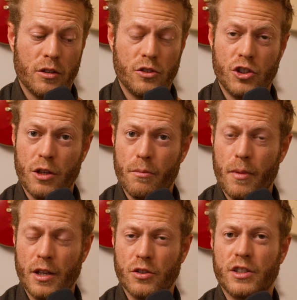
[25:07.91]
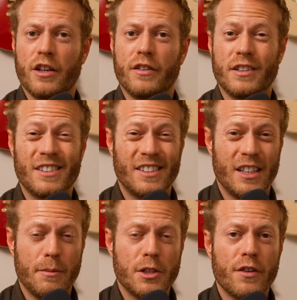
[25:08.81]
G major 7,
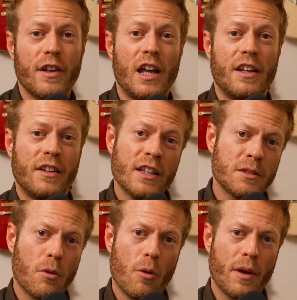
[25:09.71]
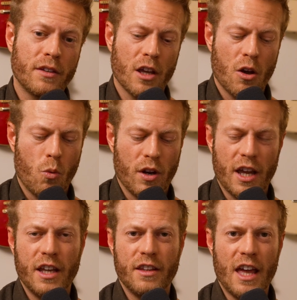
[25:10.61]
C major 7, and in this moment, when I
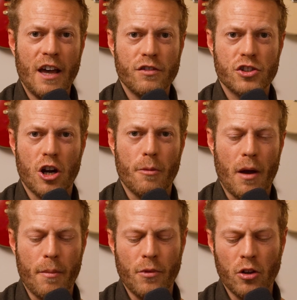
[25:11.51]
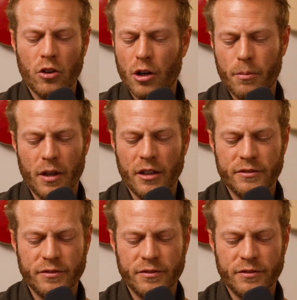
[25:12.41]
hit the F sharp, I'm not gonna play